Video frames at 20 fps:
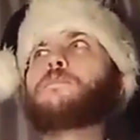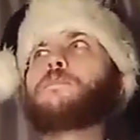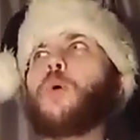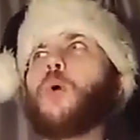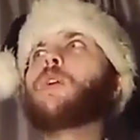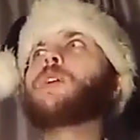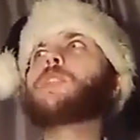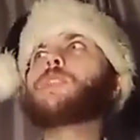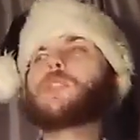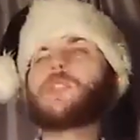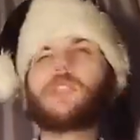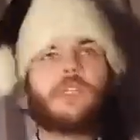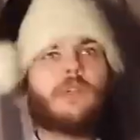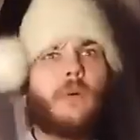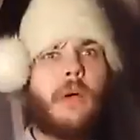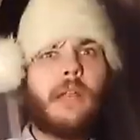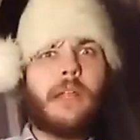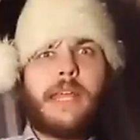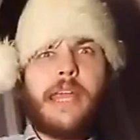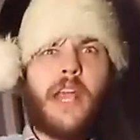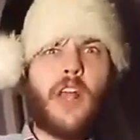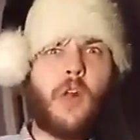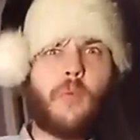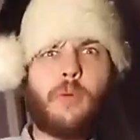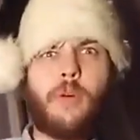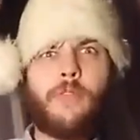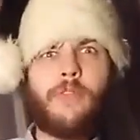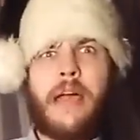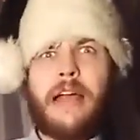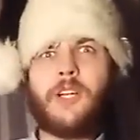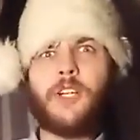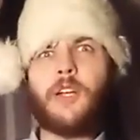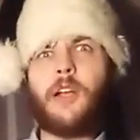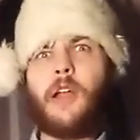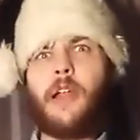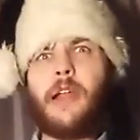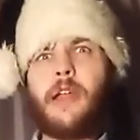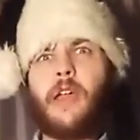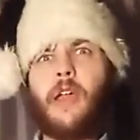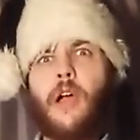point to a legal
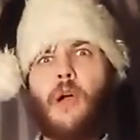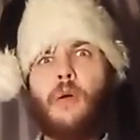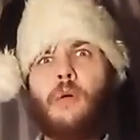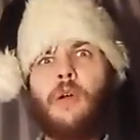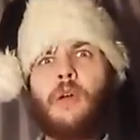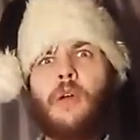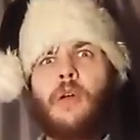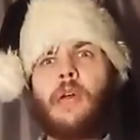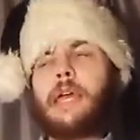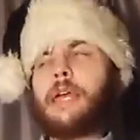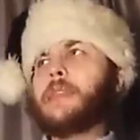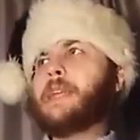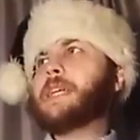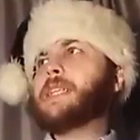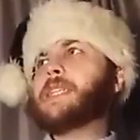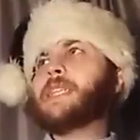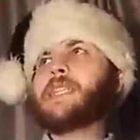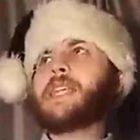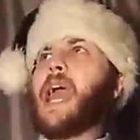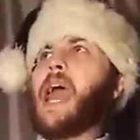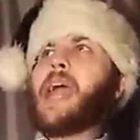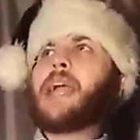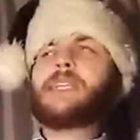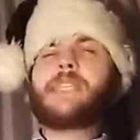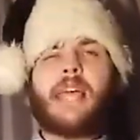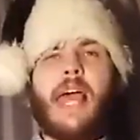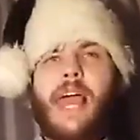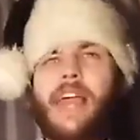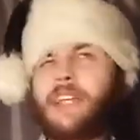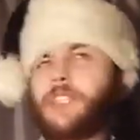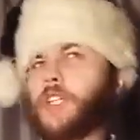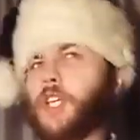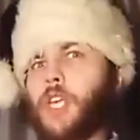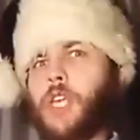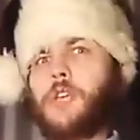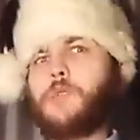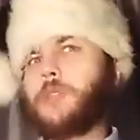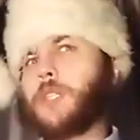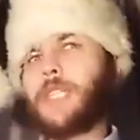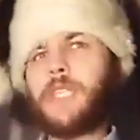professional and go, this is
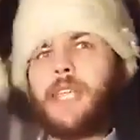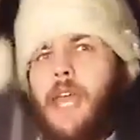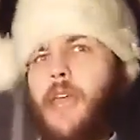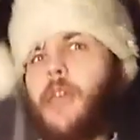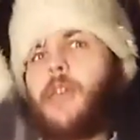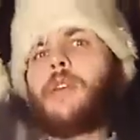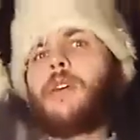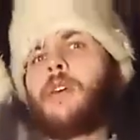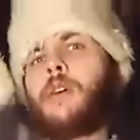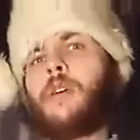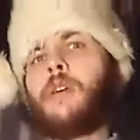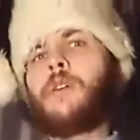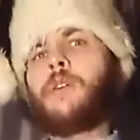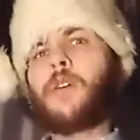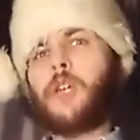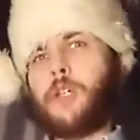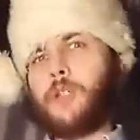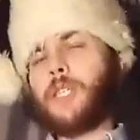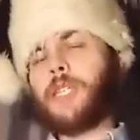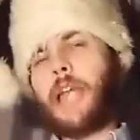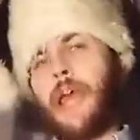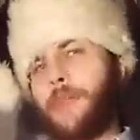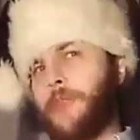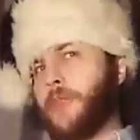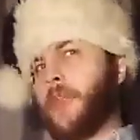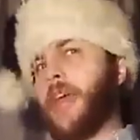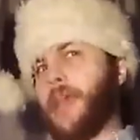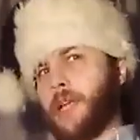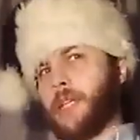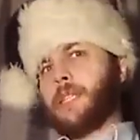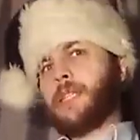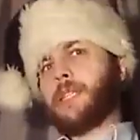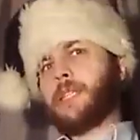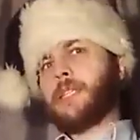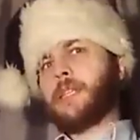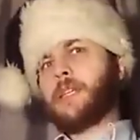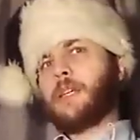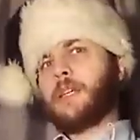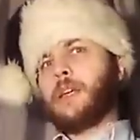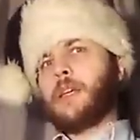XXQC who said
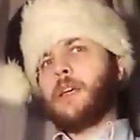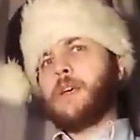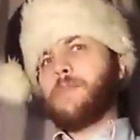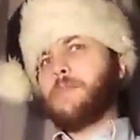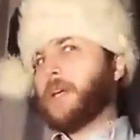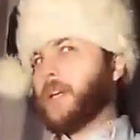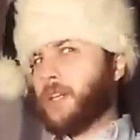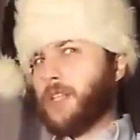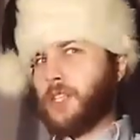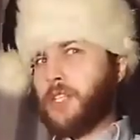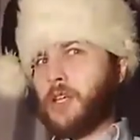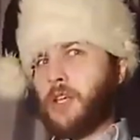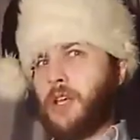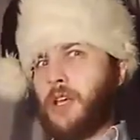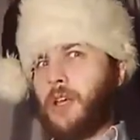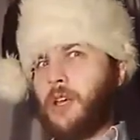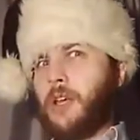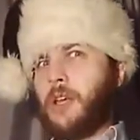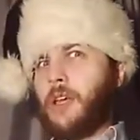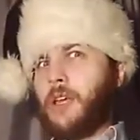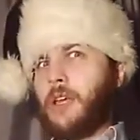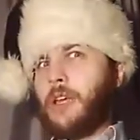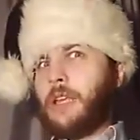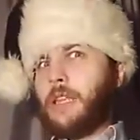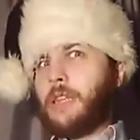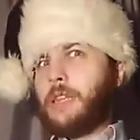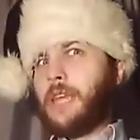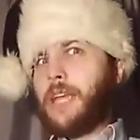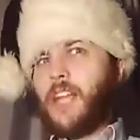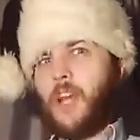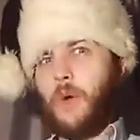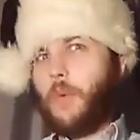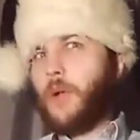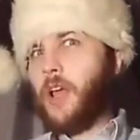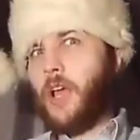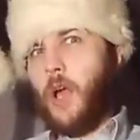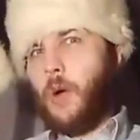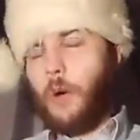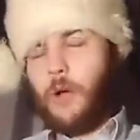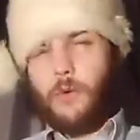this? Because they don't want
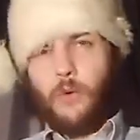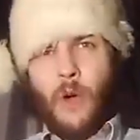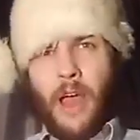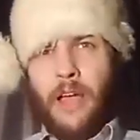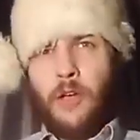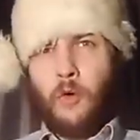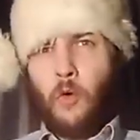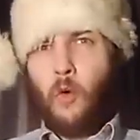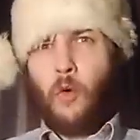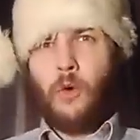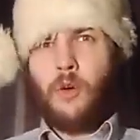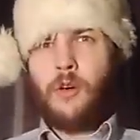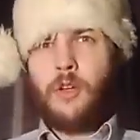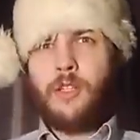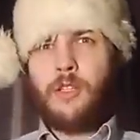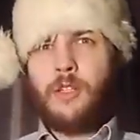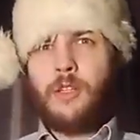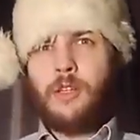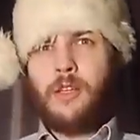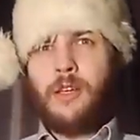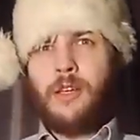to go on record.